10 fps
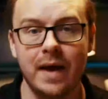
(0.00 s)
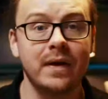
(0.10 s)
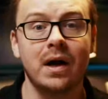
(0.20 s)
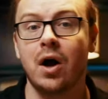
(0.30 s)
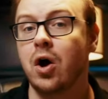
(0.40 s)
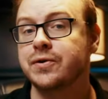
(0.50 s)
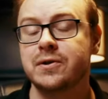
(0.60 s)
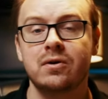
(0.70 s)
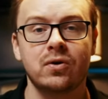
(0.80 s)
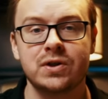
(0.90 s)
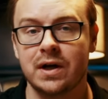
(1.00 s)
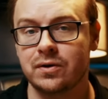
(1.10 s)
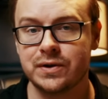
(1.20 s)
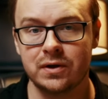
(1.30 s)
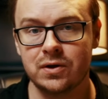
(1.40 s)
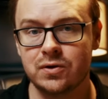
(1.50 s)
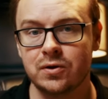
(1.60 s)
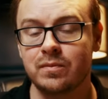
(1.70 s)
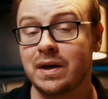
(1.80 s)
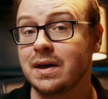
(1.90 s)
And then I also know channels on
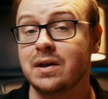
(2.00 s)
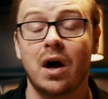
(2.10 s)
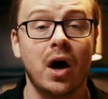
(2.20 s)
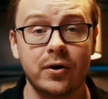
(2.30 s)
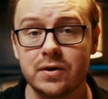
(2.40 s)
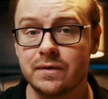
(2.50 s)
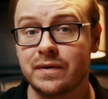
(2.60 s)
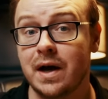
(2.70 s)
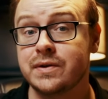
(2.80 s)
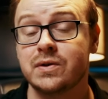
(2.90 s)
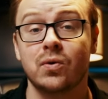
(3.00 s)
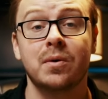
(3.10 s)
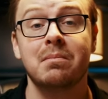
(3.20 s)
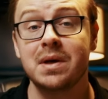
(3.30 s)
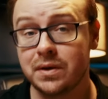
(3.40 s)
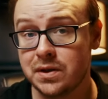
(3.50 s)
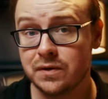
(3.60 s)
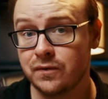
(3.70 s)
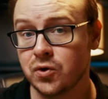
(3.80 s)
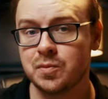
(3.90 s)
YouTube that get hundreds of thousands or millions
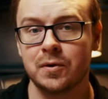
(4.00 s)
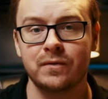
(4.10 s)
of views per